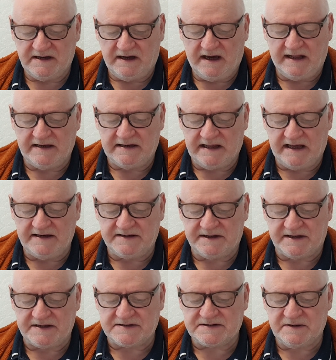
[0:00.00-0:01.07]
and
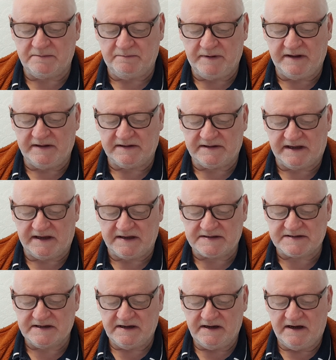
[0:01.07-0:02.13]
landings to
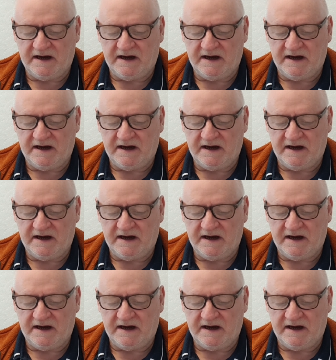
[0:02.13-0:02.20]
buildings